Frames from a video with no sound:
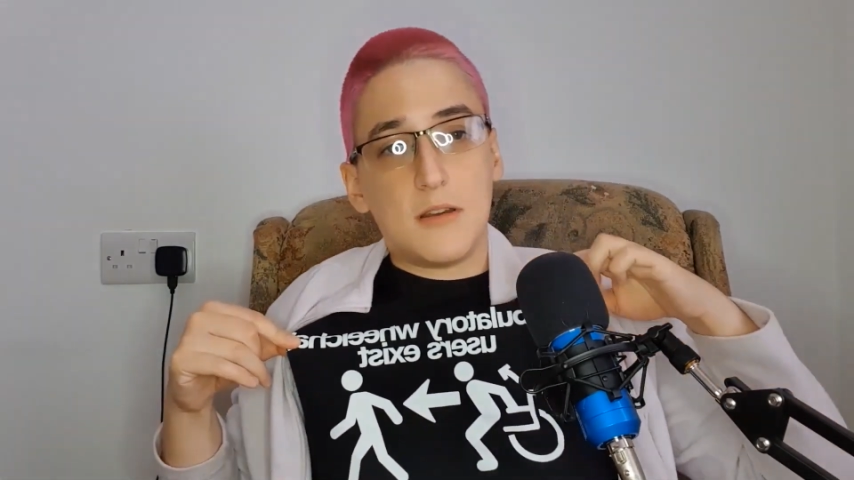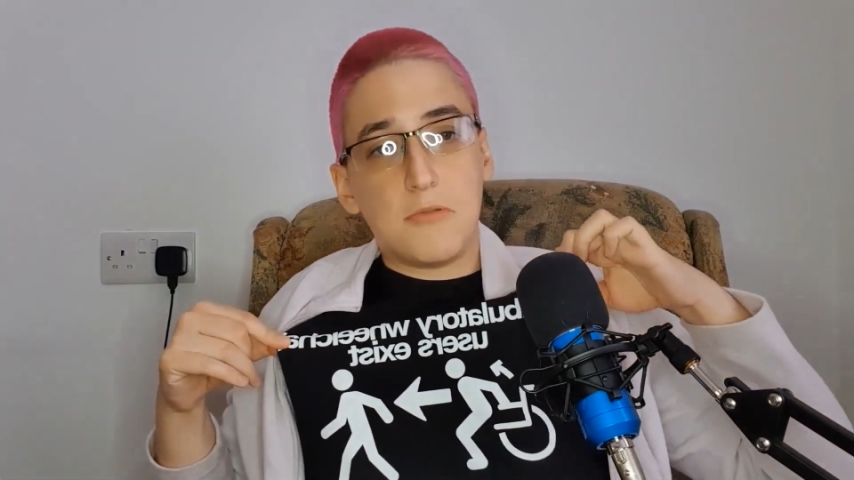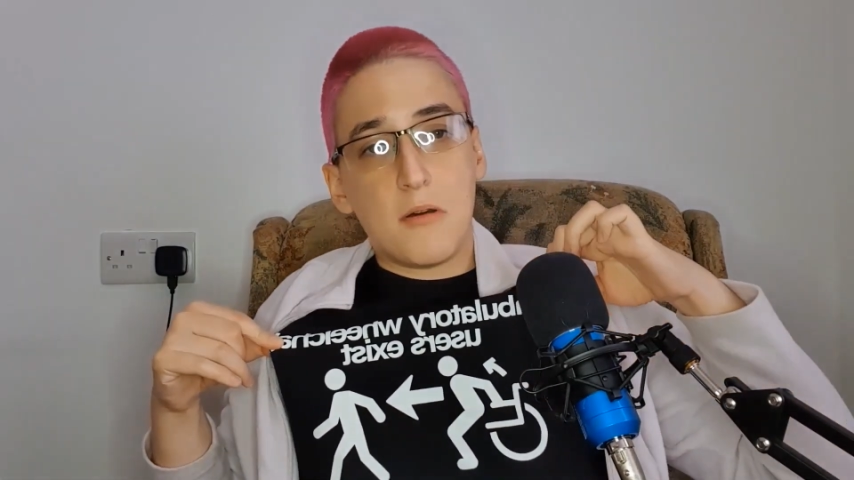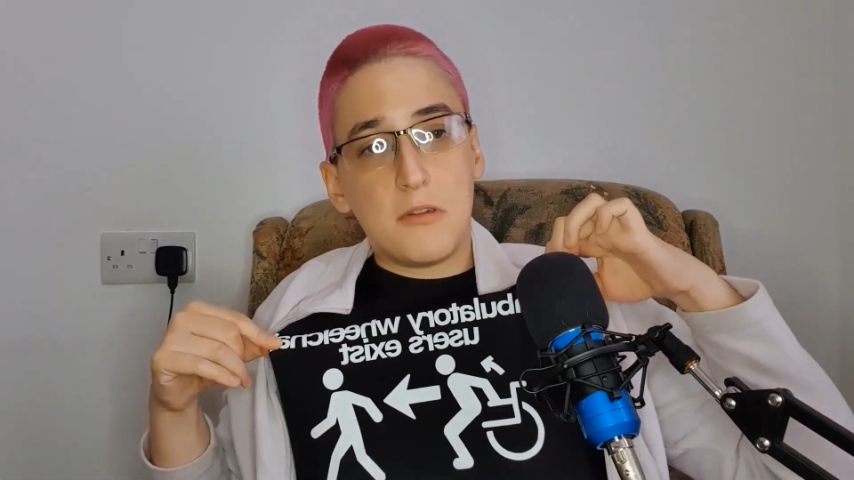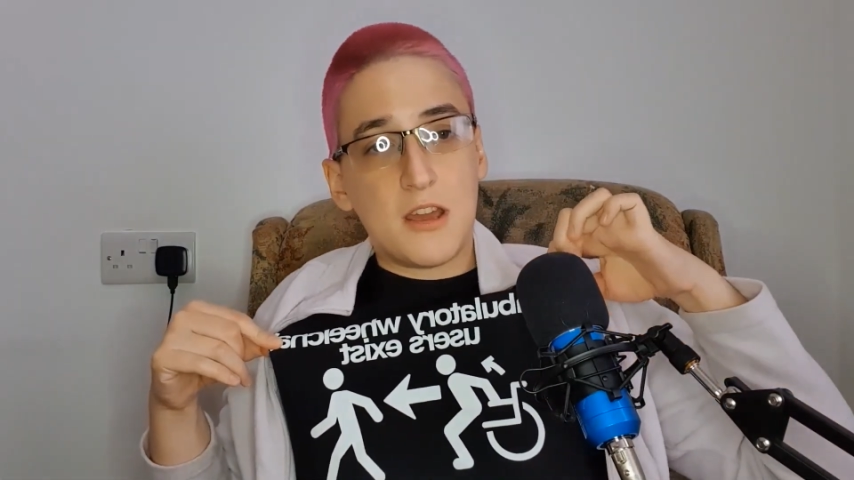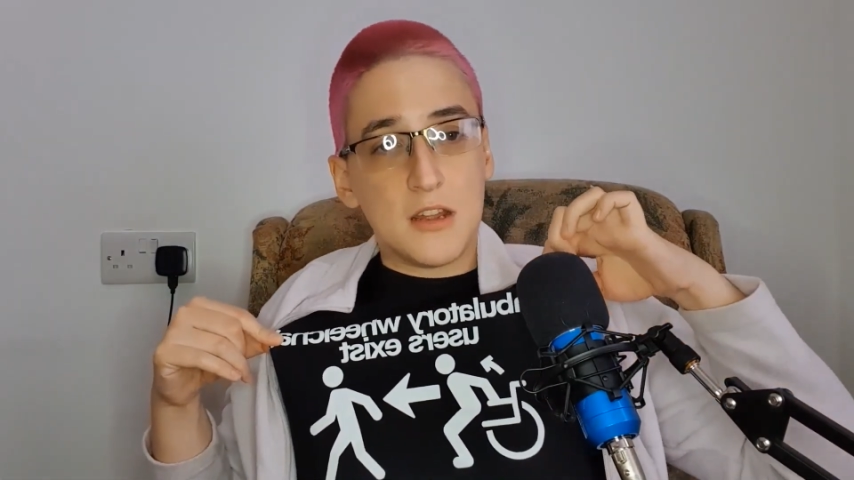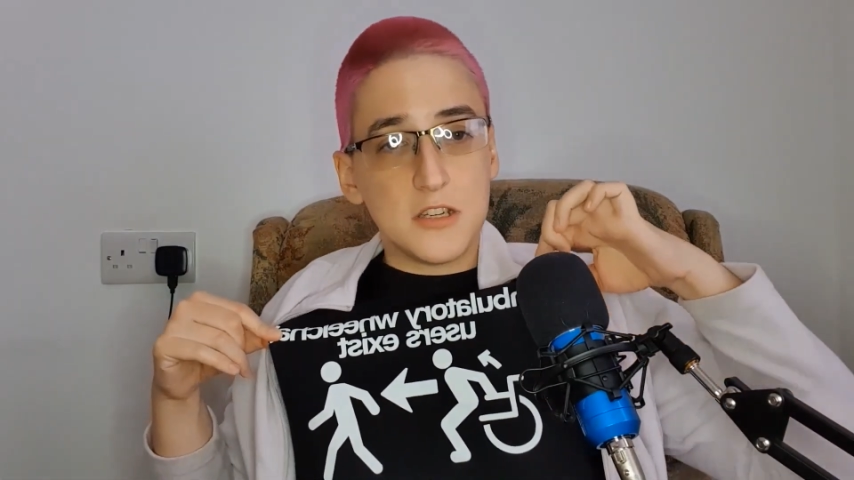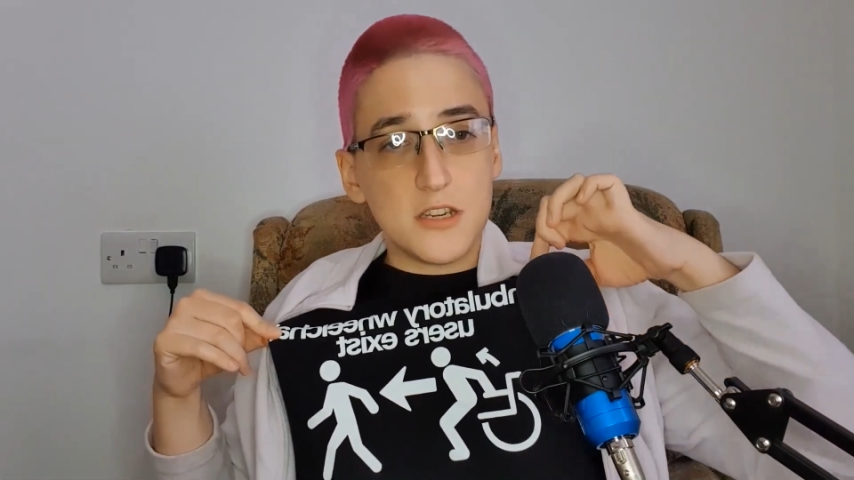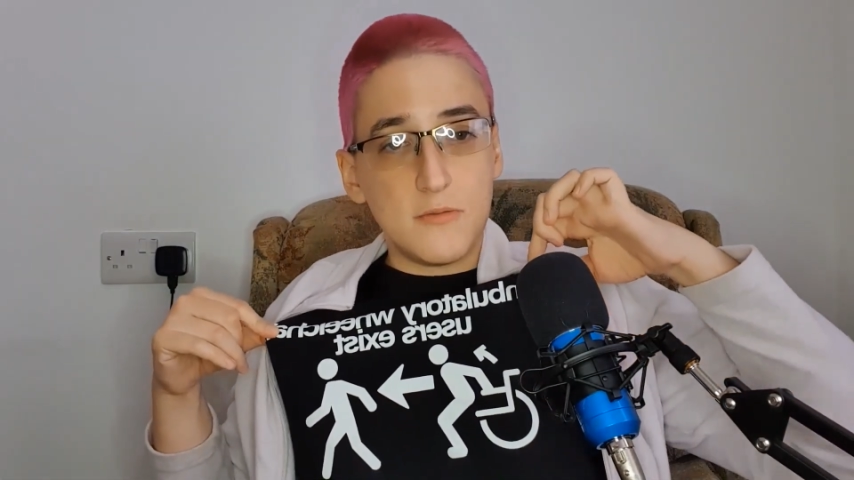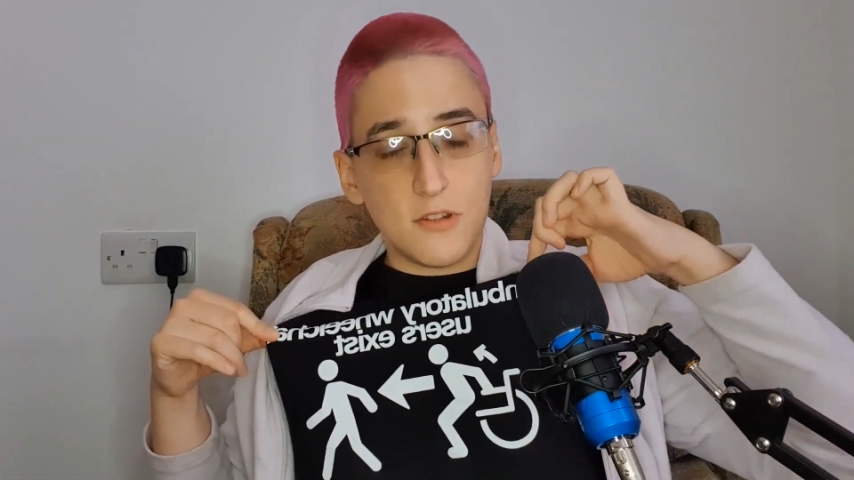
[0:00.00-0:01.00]
probably can't
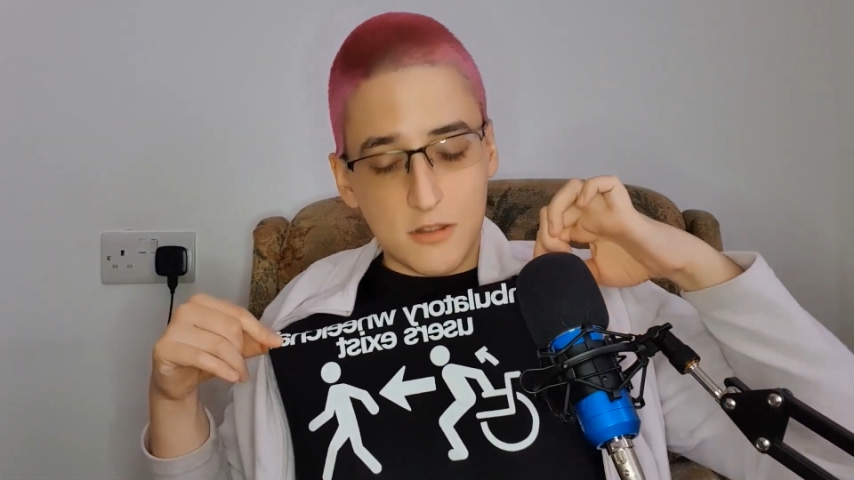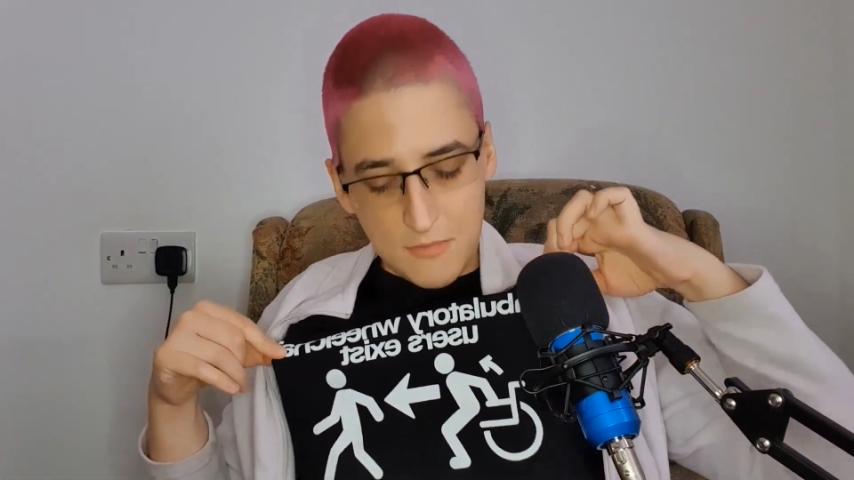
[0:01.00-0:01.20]
see with the